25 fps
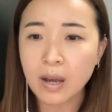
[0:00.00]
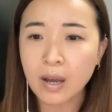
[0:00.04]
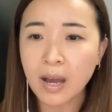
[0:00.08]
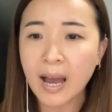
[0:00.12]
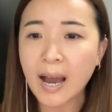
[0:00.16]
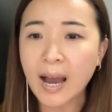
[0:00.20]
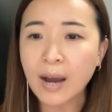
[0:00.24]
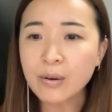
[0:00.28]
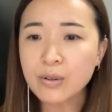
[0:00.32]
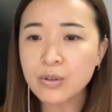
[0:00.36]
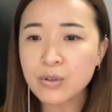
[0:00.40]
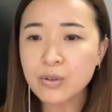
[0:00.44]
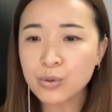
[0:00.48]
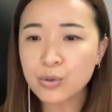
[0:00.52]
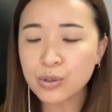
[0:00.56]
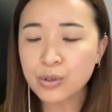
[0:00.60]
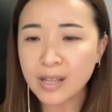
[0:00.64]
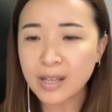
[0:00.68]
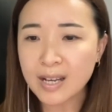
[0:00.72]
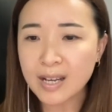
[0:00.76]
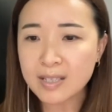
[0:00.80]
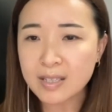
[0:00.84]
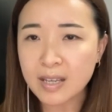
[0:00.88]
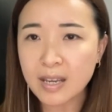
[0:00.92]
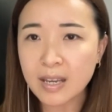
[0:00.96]
how to
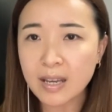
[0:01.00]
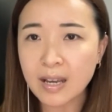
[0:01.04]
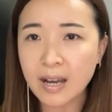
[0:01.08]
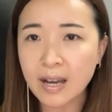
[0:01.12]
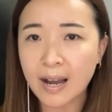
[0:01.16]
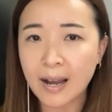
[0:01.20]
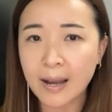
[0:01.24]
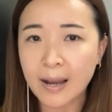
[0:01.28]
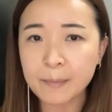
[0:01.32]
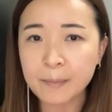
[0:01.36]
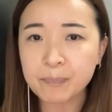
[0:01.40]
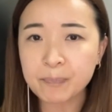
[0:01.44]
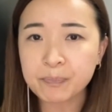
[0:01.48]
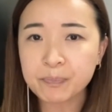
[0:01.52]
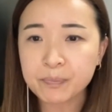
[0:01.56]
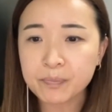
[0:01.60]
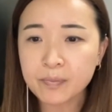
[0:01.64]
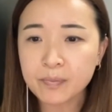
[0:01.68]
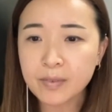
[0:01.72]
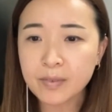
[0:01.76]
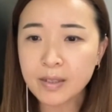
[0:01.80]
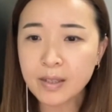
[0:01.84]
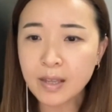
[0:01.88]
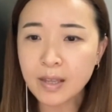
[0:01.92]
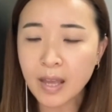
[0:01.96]
utilize AI
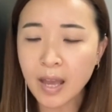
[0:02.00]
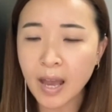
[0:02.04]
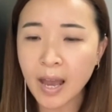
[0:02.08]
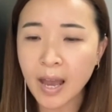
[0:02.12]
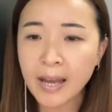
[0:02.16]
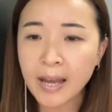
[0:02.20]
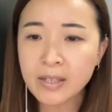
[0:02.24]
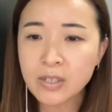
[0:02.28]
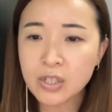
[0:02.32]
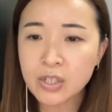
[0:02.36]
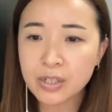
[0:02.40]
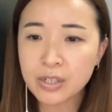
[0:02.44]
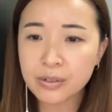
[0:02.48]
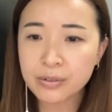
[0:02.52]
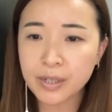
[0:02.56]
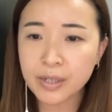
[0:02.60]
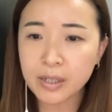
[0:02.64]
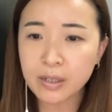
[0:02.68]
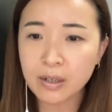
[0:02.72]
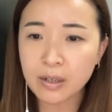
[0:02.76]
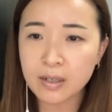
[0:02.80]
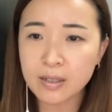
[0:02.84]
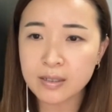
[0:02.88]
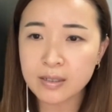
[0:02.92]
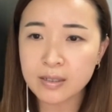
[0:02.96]
and generate
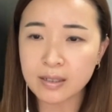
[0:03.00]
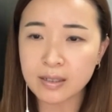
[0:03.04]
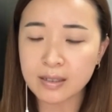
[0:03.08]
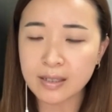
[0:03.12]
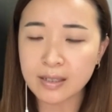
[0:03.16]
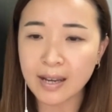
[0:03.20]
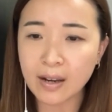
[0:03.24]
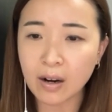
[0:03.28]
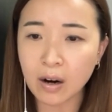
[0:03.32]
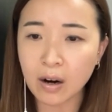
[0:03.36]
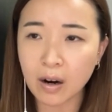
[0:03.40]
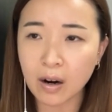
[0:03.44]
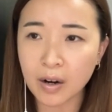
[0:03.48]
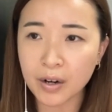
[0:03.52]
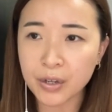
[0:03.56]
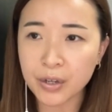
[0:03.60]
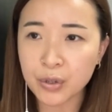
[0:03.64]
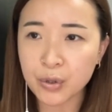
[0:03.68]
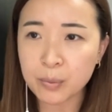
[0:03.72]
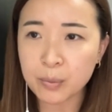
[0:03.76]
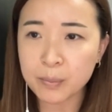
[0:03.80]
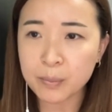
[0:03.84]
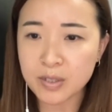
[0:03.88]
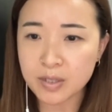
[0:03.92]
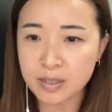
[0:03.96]
content that are
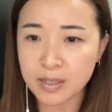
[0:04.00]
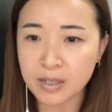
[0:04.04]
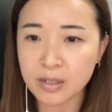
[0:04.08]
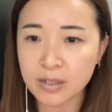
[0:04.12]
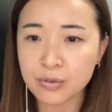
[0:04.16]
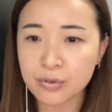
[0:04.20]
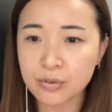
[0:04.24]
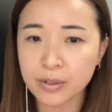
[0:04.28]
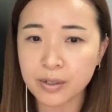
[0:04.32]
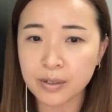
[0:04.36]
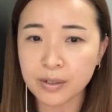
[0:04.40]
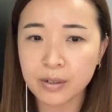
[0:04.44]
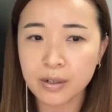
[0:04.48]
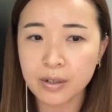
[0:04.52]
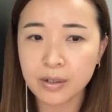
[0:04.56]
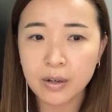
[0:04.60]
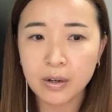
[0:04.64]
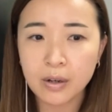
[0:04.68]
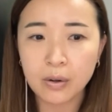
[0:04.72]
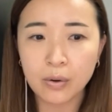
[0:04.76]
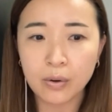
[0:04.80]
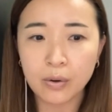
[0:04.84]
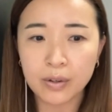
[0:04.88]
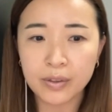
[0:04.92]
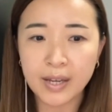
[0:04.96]
human-centric,
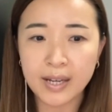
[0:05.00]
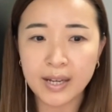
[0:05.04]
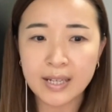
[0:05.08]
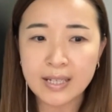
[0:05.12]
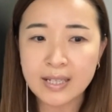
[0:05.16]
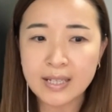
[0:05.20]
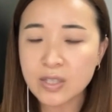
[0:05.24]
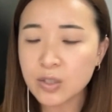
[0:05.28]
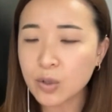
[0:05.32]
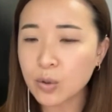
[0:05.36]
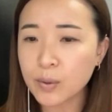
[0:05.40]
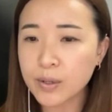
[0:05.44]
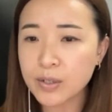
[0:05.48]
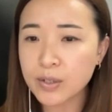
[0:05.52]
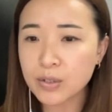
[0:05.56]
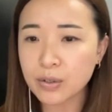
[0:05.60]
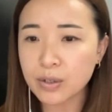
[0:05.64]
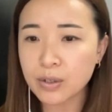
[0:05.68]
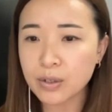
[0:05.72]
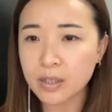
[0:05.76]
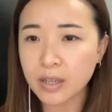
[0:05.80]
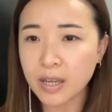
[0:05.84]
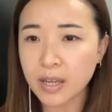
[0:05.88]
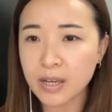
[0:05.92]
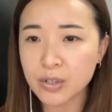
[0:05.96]
or that is going to
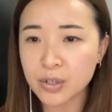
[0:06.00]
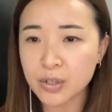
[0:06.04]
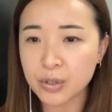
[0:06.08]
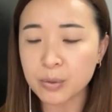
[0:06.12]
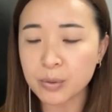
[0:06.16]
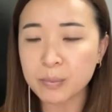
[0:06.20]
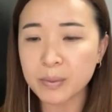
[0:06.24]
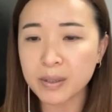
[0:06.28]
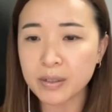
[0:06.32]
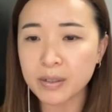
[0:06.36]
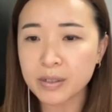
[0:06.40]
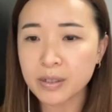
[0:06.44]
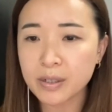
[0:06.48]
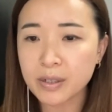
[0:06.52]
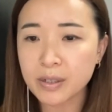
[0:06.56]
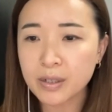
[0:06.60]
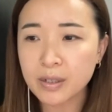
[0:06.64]
engage human.